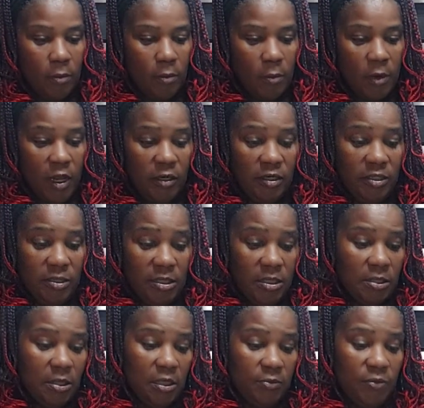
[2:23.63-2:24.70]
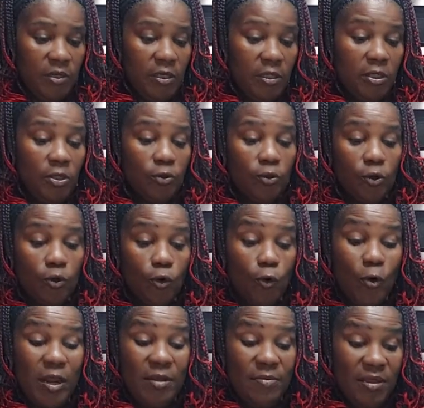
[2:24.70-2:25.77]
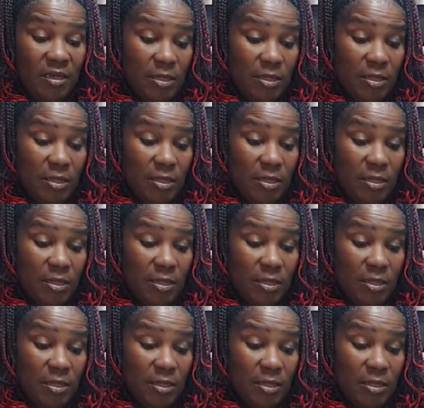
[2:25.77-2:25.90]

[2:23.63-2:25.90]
Now this is gonna be a little creamy,